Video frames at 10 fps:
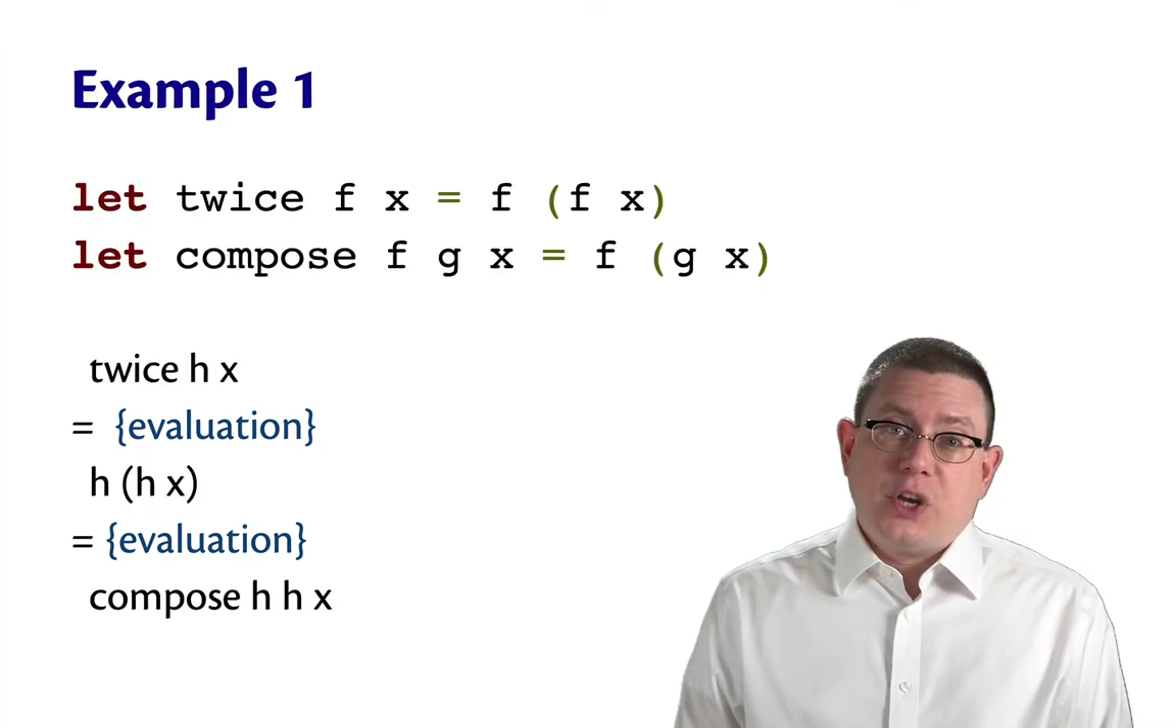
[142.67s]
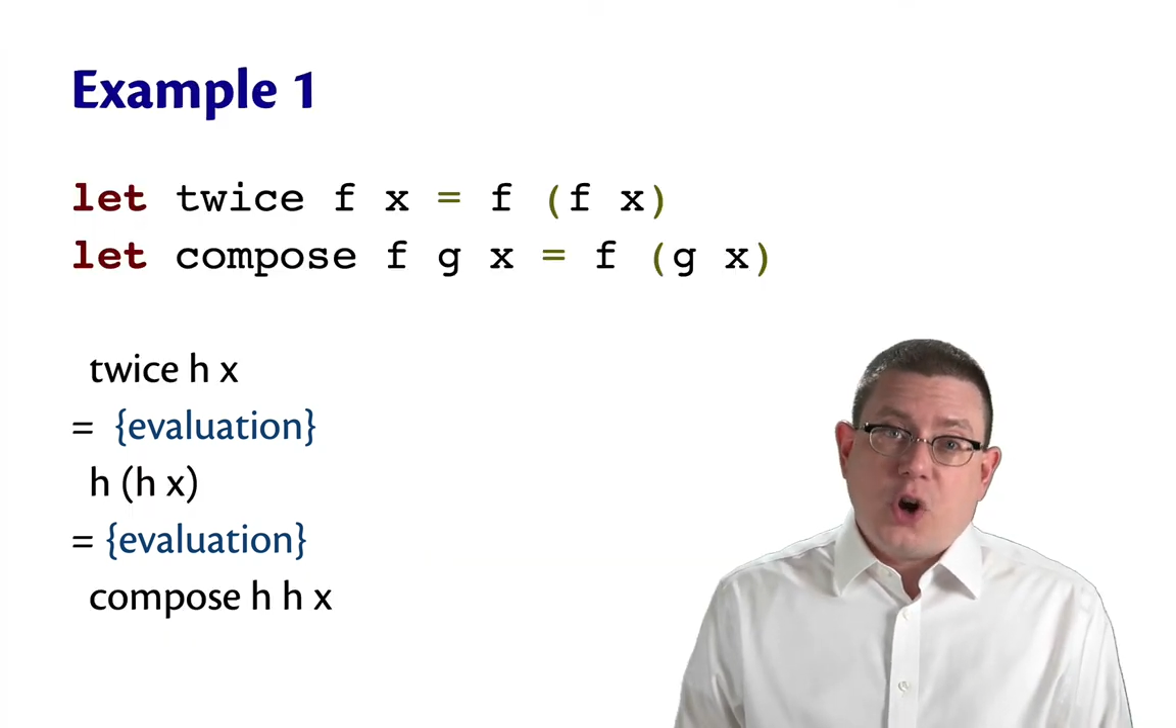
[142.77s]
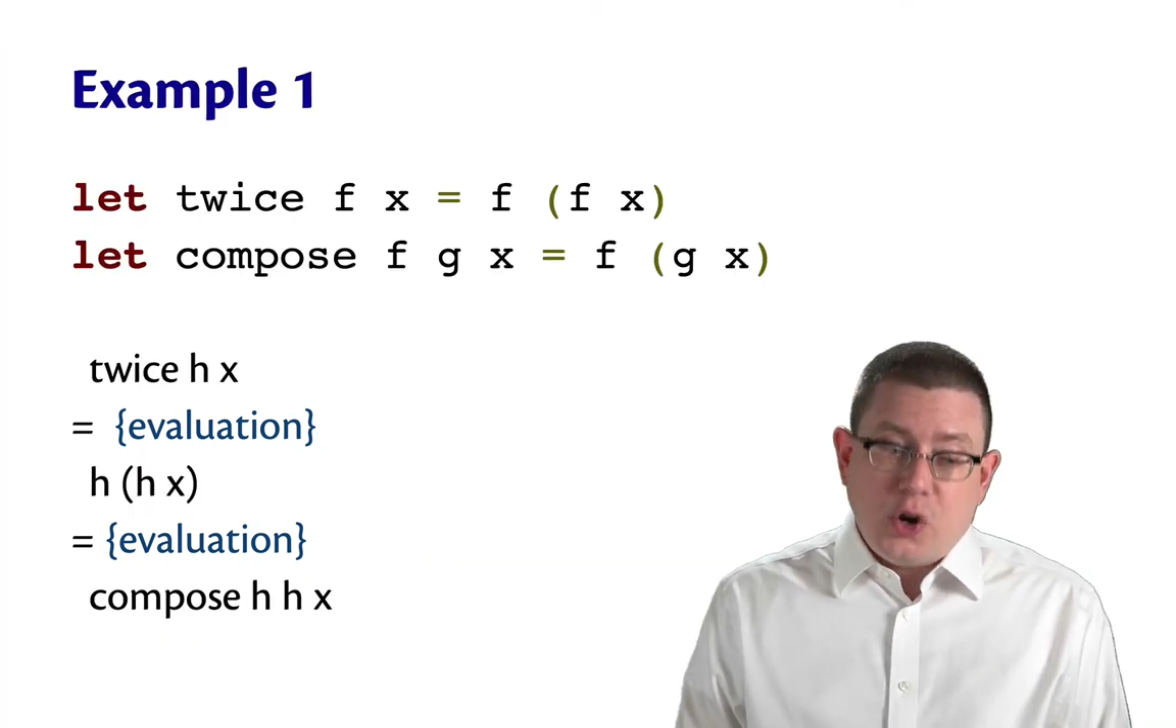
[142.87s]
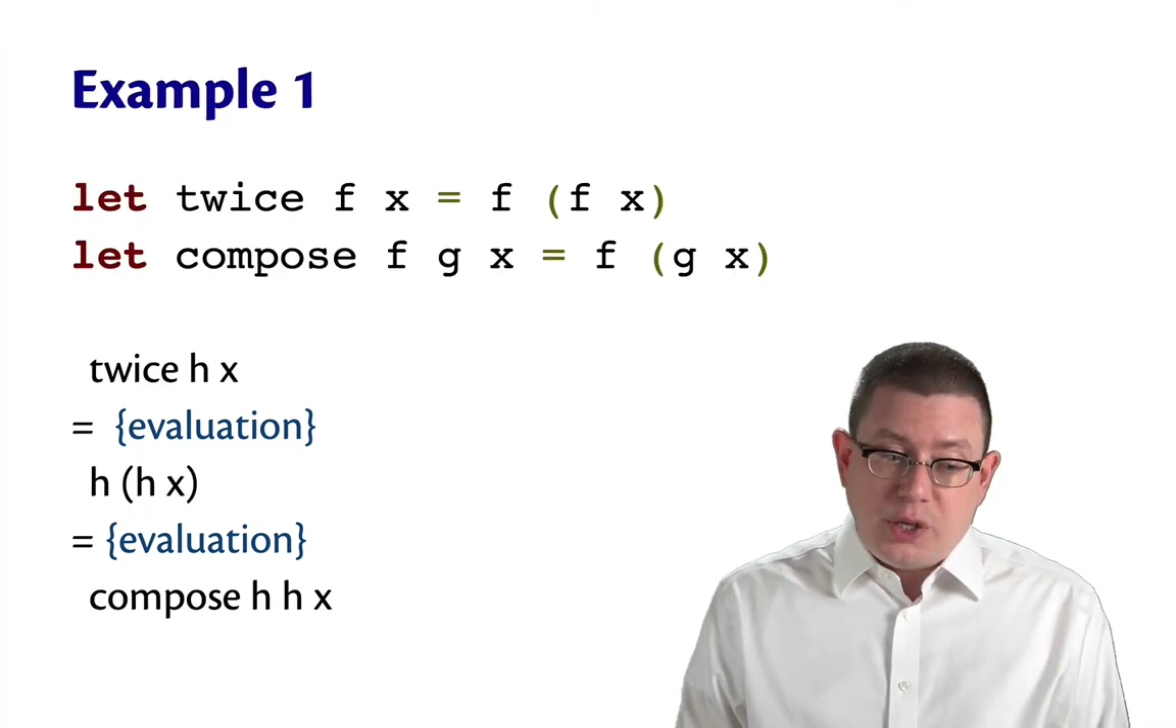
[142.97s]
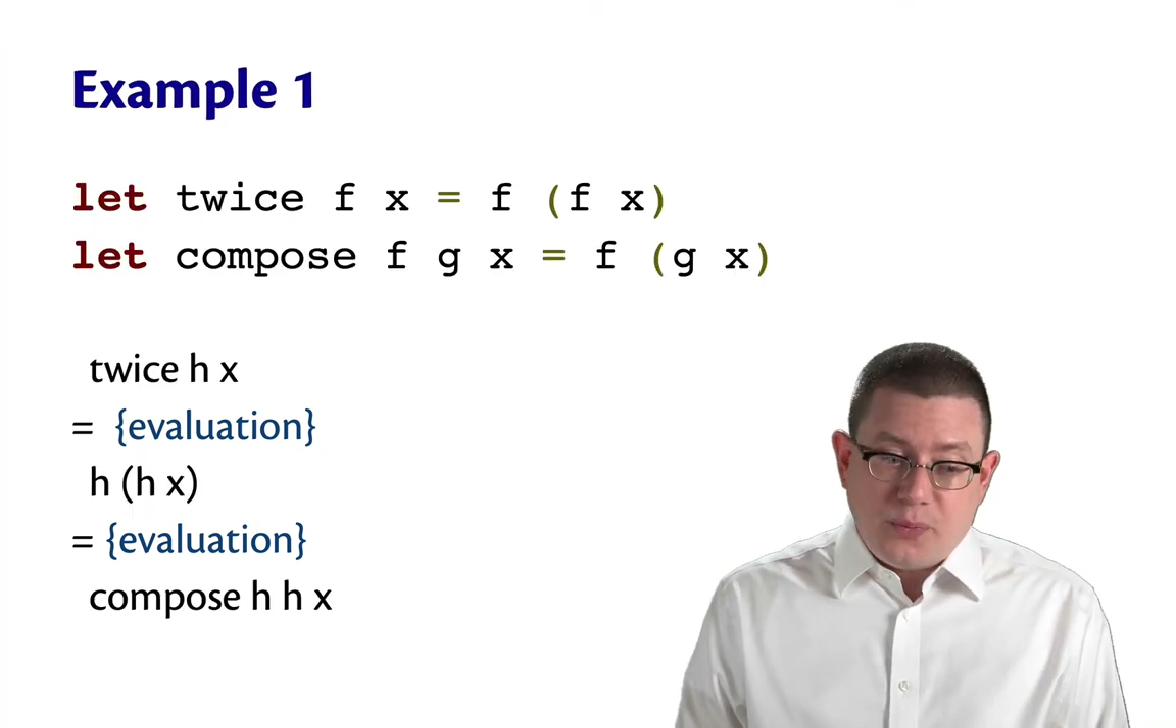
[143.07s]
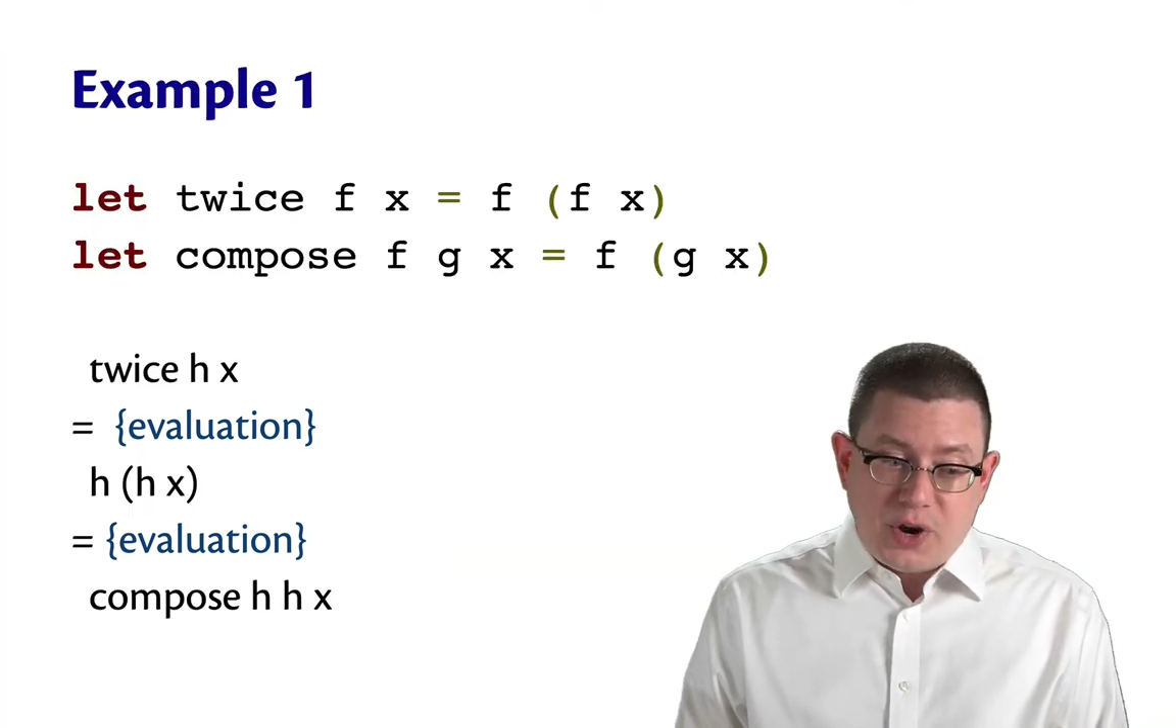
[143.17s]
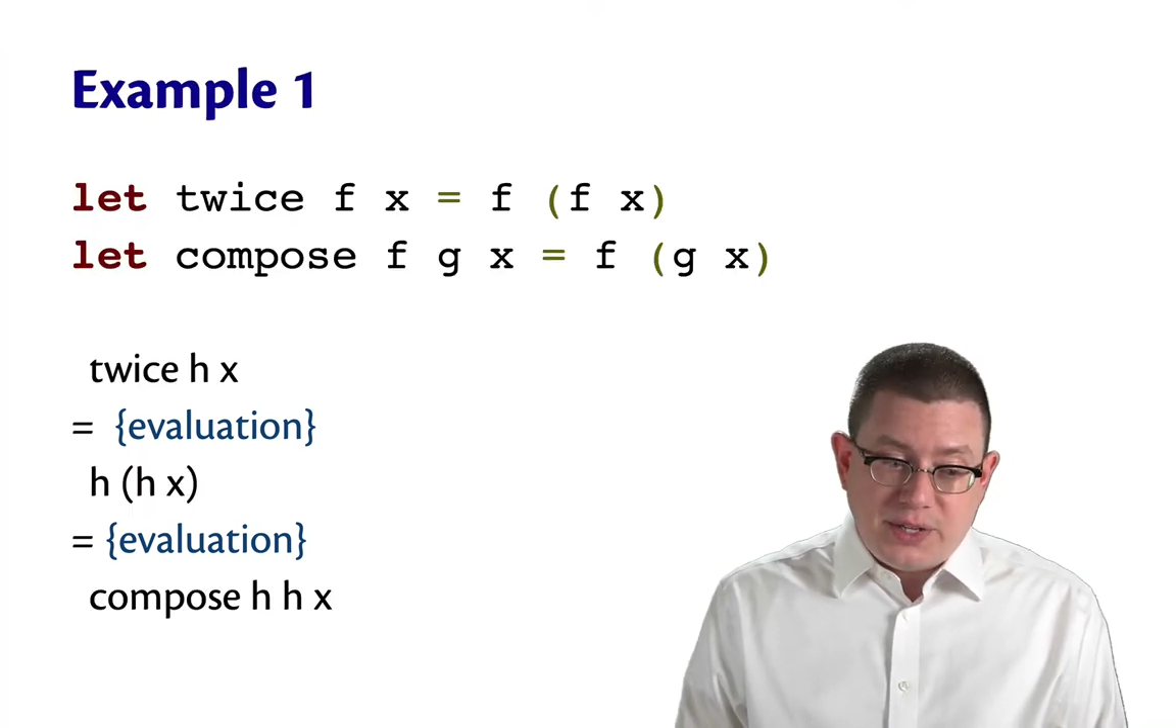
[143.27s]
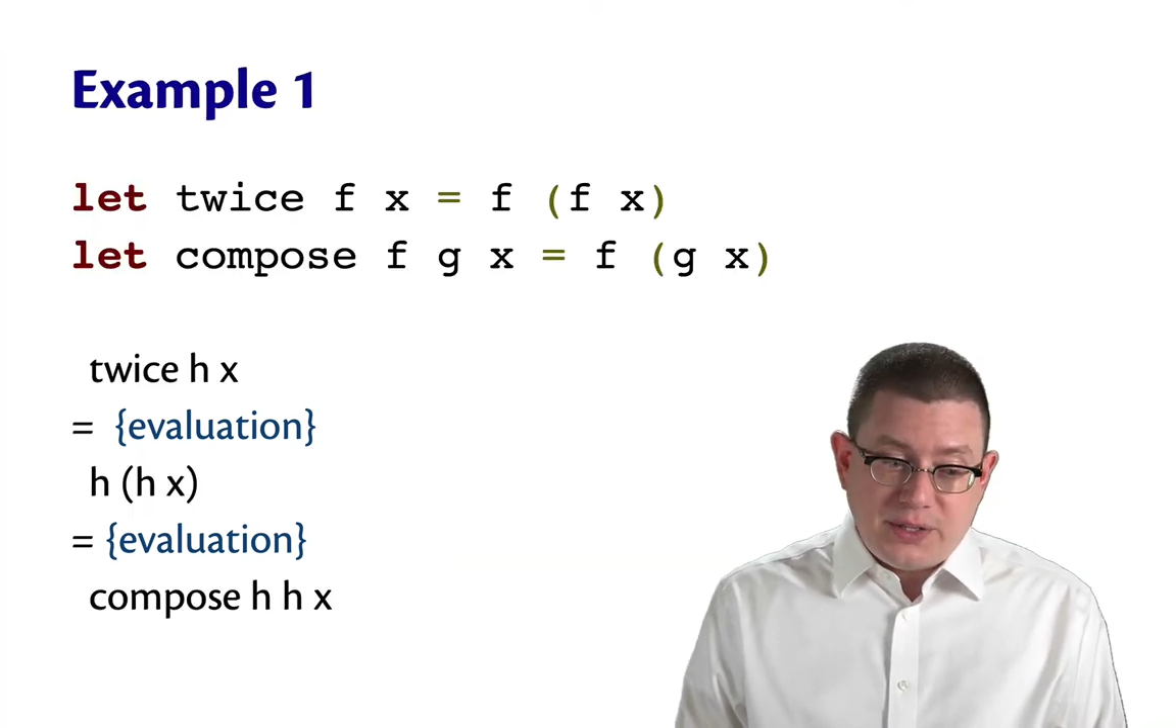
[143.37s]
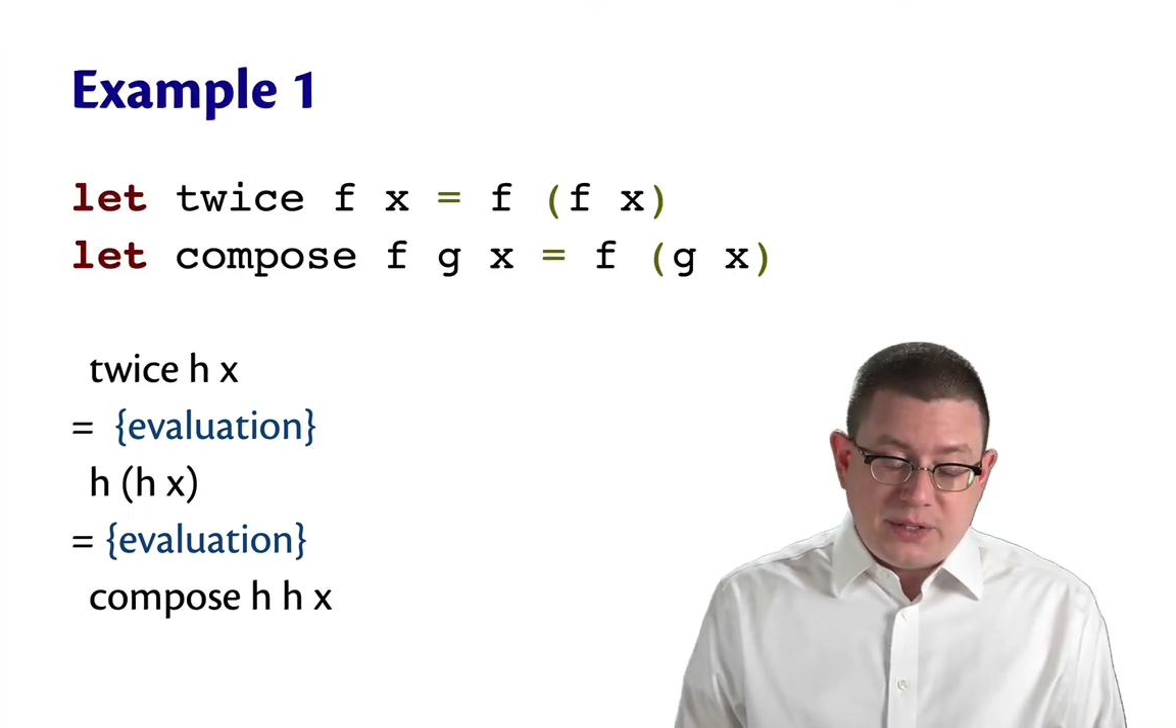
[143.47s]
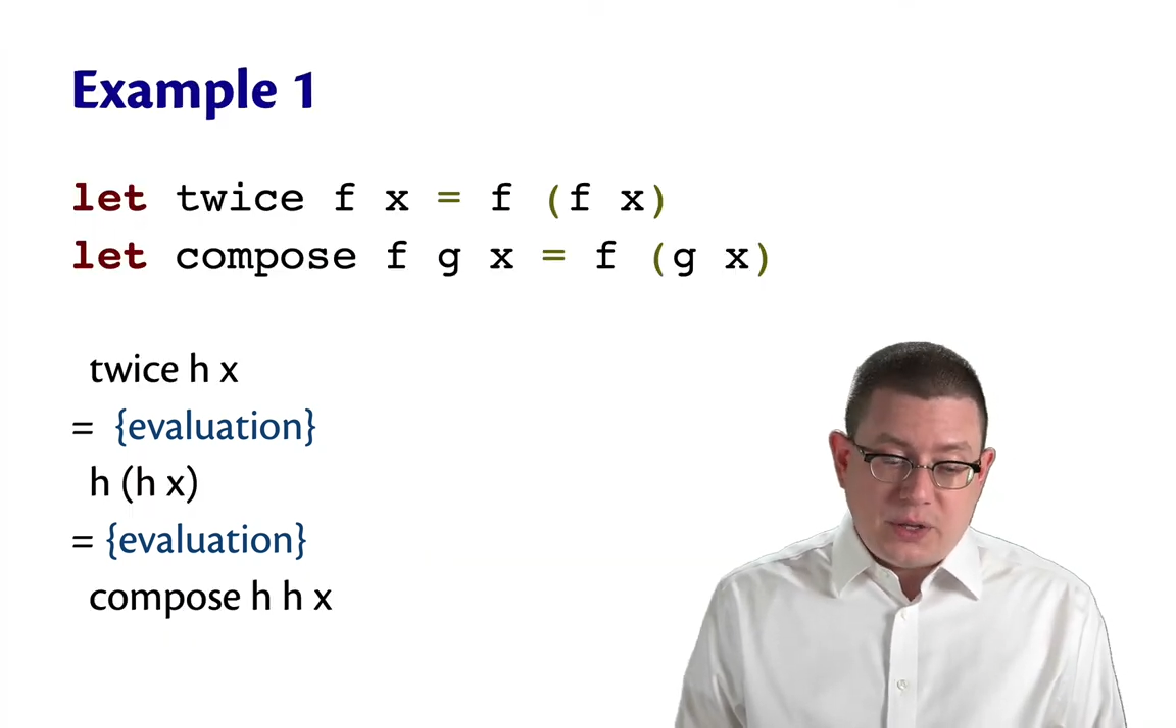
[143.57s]
in curly
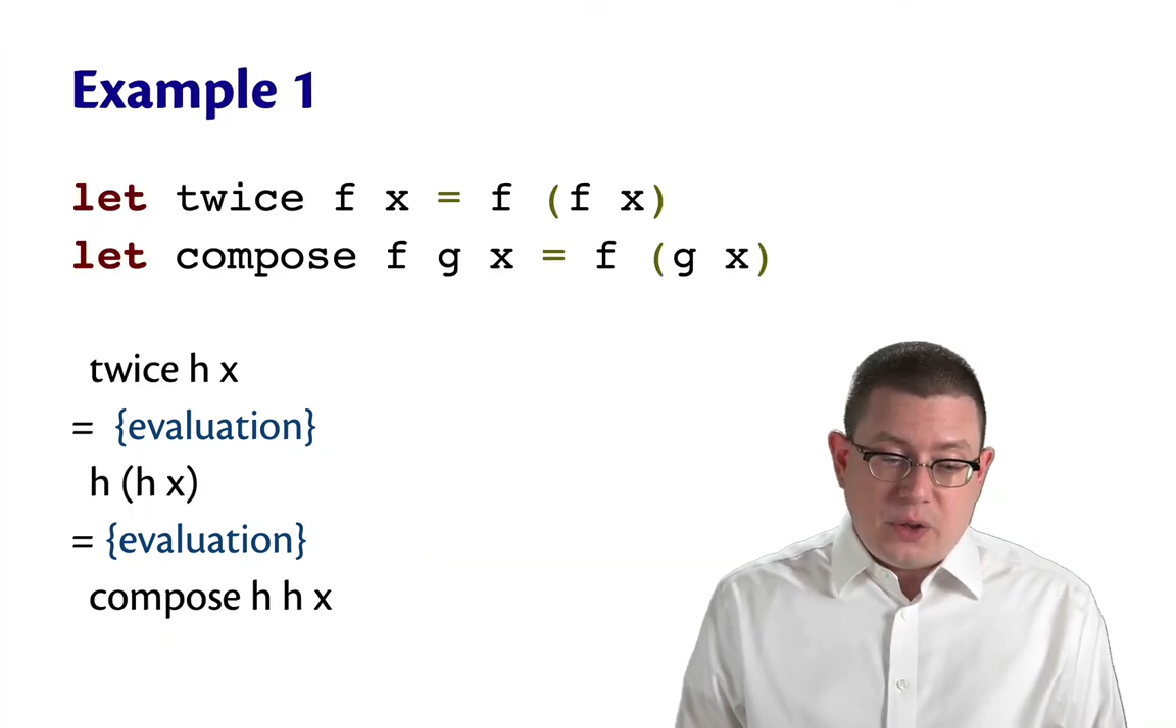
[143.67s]
braces,